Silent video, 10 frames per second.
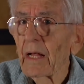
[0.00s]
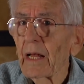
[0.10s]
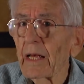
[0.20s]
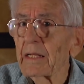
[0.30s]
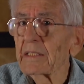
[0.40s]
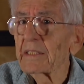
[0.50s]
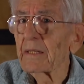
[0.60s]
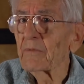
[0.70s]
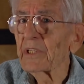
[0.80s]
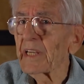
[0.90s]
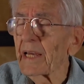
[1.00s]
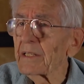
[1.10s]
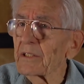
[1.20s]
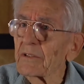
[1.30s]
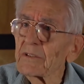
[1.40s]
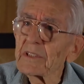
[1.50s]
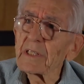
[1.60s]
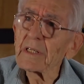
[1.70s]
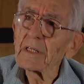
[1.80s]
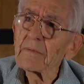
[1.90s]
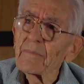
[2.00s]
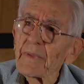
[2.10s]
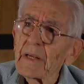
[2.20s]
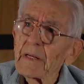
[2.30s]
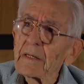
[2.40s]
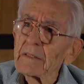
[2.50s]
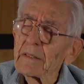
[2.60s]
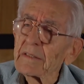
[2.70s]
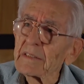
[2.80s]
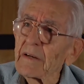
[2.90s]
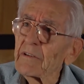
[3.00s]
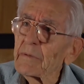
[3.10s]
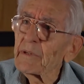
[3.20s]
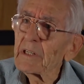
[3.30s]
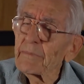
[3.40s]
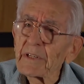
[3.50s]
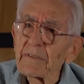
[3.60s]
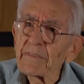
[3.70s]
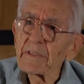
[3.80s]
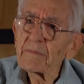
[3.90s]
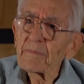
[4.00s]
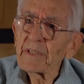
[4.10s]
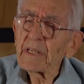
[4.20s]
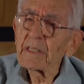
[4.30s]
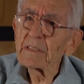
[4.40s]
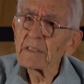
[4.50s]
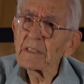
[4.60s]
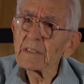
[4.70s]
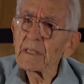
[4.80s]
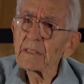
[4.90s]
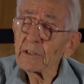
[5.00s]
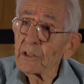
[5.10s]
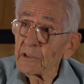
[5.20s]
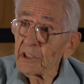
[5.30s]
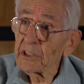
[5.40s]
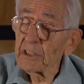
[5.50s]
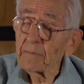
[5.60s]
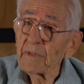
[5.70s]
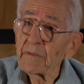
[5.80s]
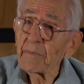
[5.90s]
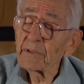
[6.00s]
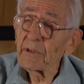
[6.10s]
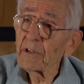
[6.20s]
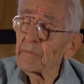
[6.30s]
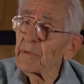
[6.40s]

And he said, we can't use the 70mm film because, he said, your system, the sodium,